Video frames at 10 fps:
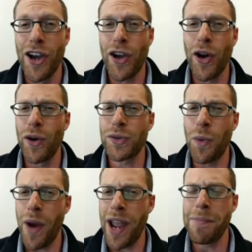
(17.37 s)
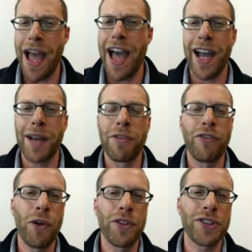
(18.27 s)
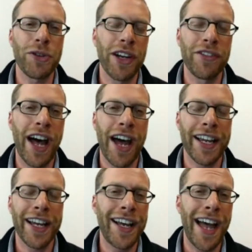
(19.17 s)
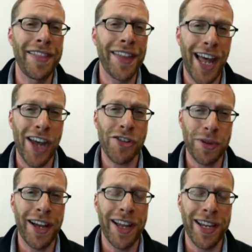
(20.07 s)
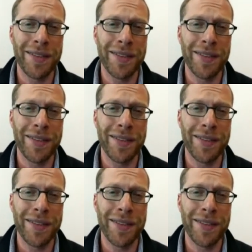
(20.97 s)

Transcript: goes way back before the story of Chanukah and the Hashmonayim